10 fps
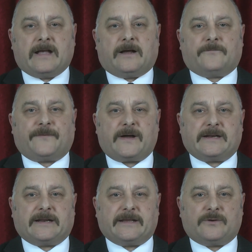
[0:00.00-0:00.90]
And
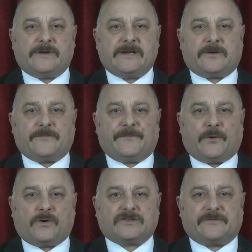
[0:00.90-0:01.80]
finally, Guido
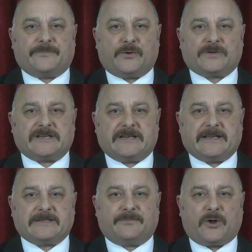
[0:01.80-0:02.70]
Fawkes reports in
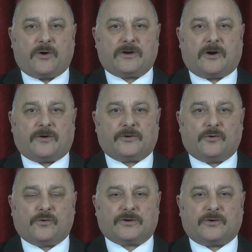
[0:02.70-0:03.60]
his blog on
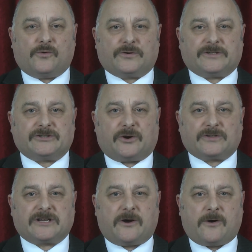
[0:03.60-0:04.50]

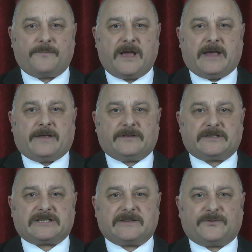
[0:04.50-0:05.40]
orderorder.com
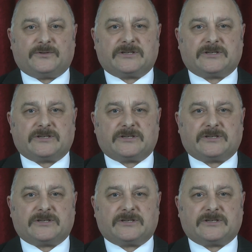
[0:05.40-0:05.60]
that civil